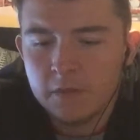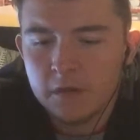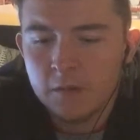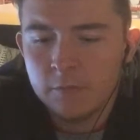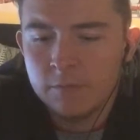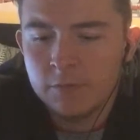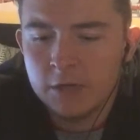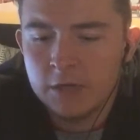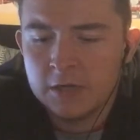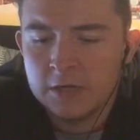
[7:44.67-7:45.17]

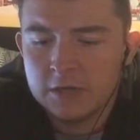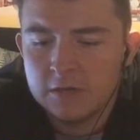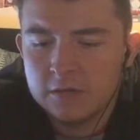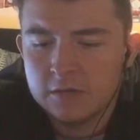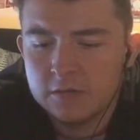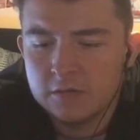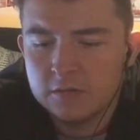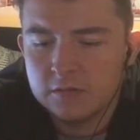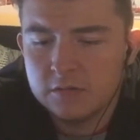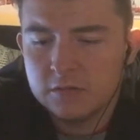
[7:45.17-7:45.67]
but
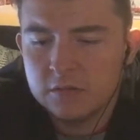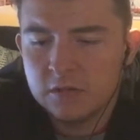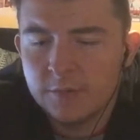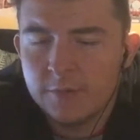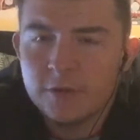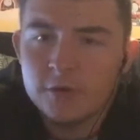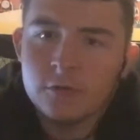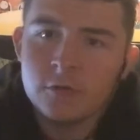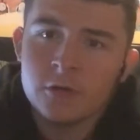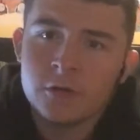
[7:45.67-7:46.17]
I
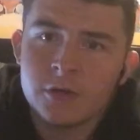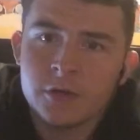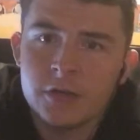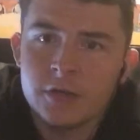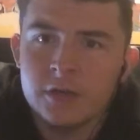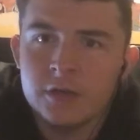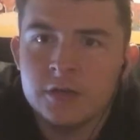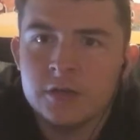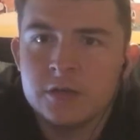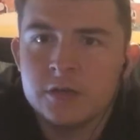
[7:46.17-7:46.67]
mean, you look at
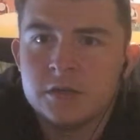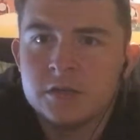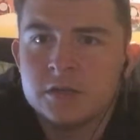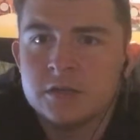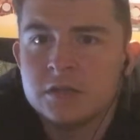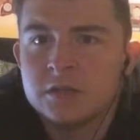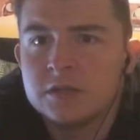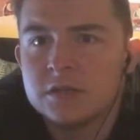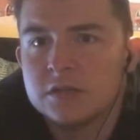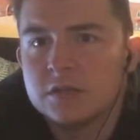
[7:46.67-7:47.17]
it, and